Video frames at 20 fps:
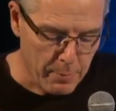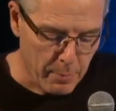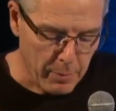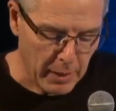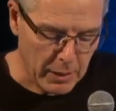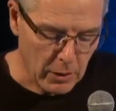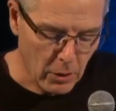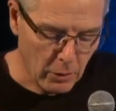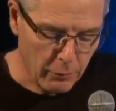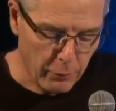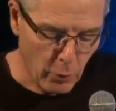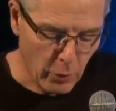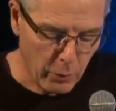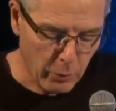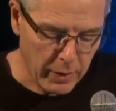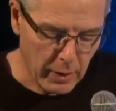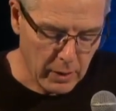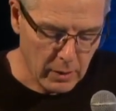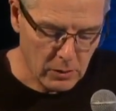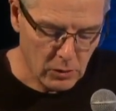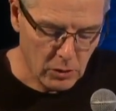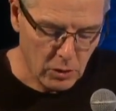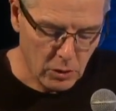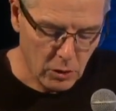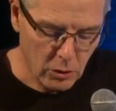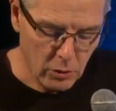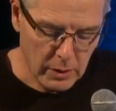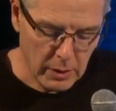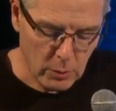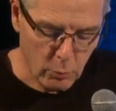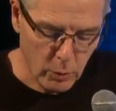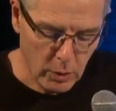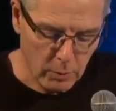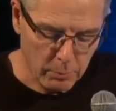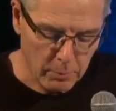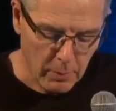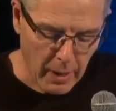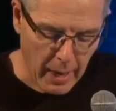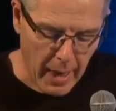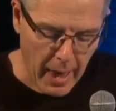But look for things to do that
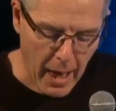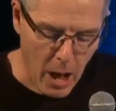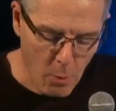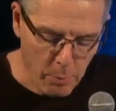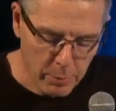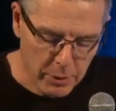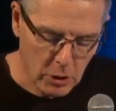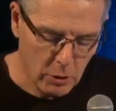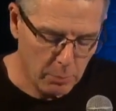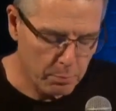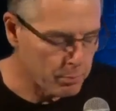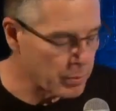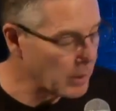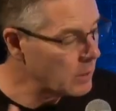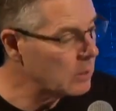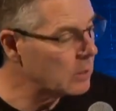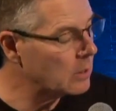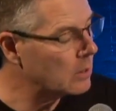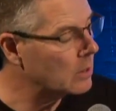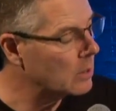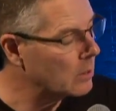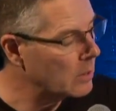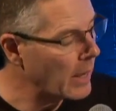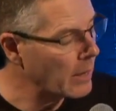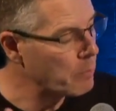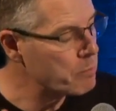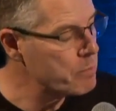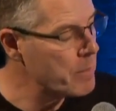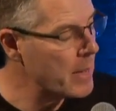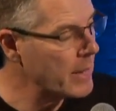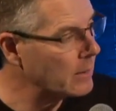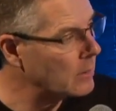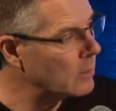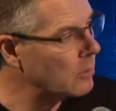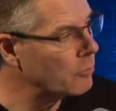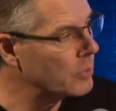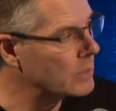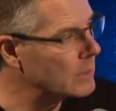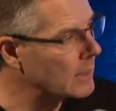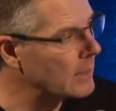will help to build that mental
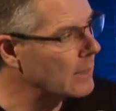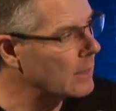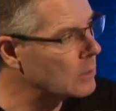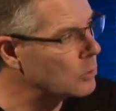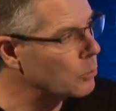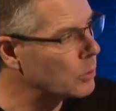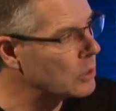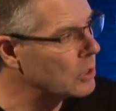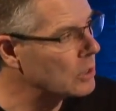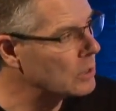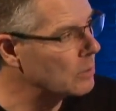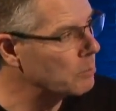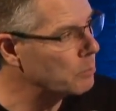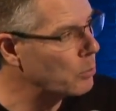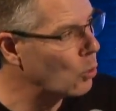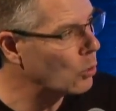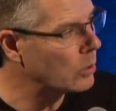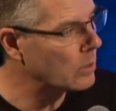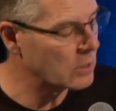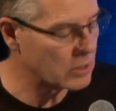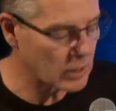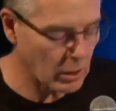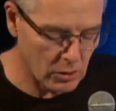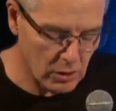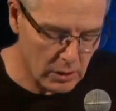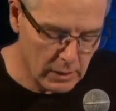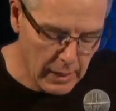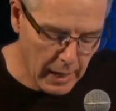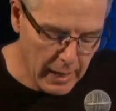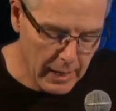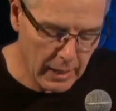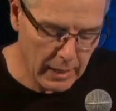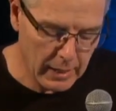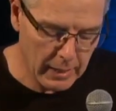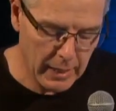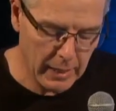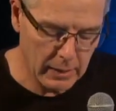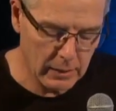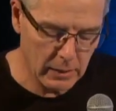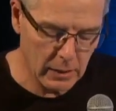resilience, which is important. So staying
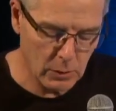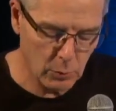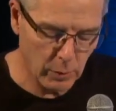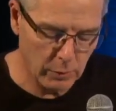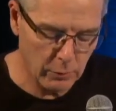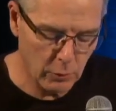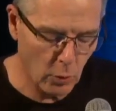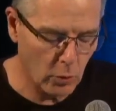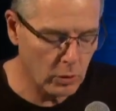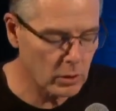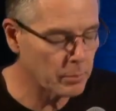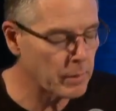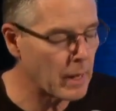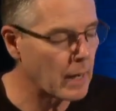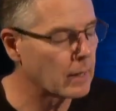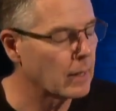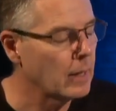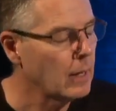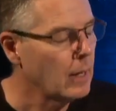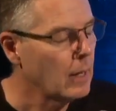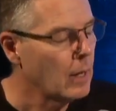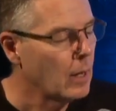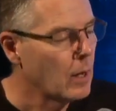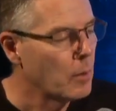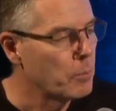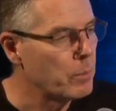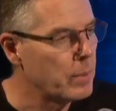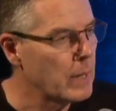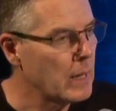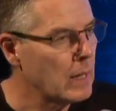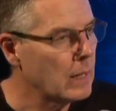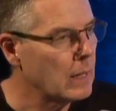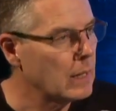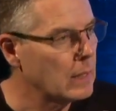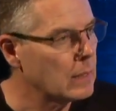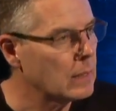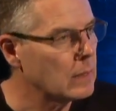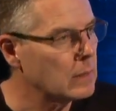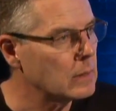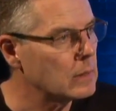connected, as we talked about. Being
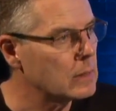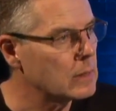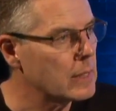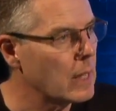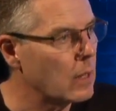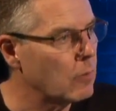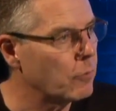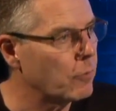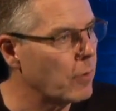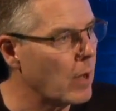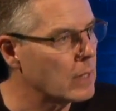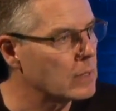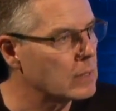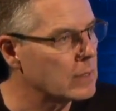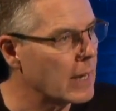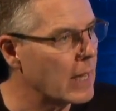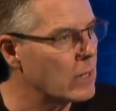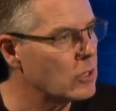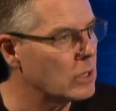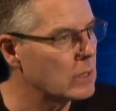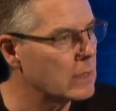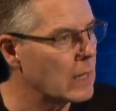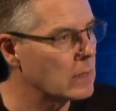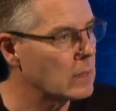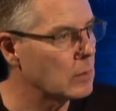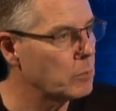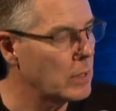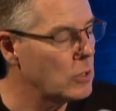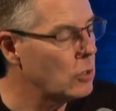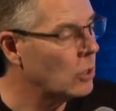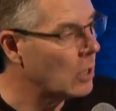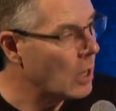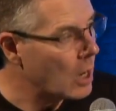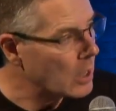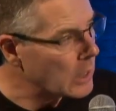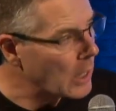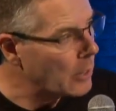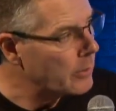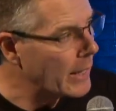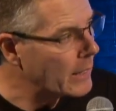in self-isolation doesn't mean you
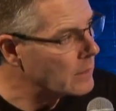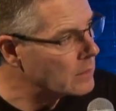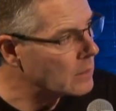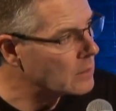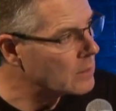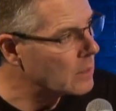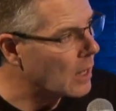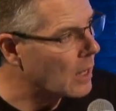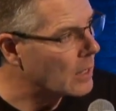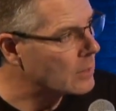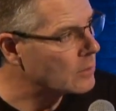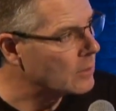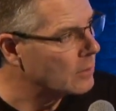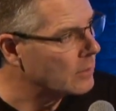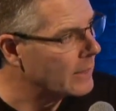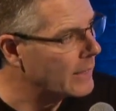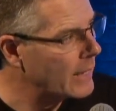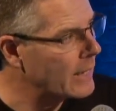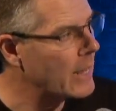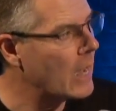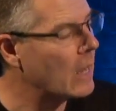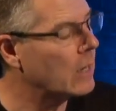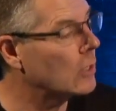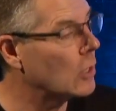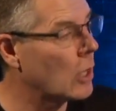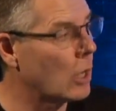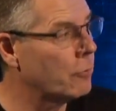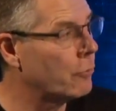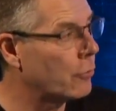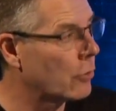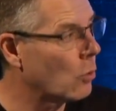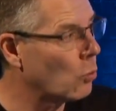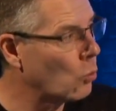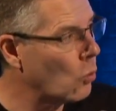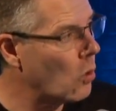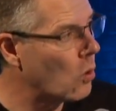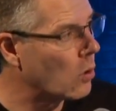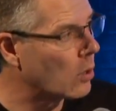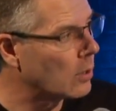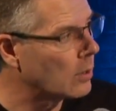can't go and exercise. Get out and go for a walk.